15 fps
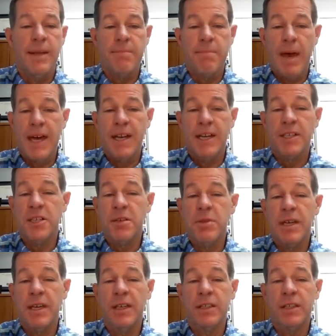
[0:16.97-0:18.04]
that
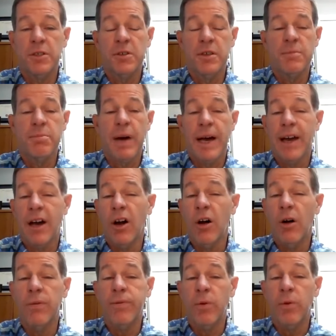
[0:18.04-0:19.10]
manage to be included
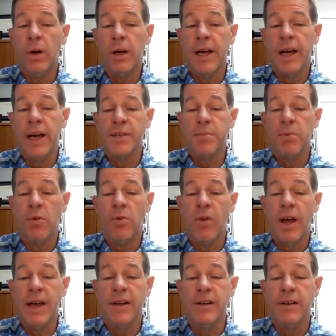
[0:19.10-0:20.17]
by all four
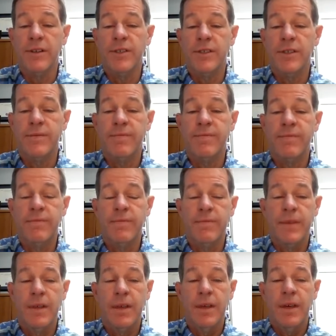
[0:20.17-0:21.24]
gospel writers
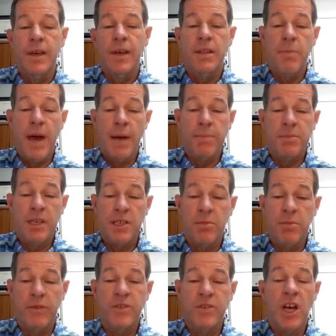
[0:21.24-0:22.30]
the
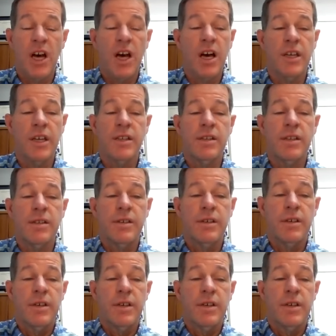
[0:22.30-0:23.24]
baptism of John,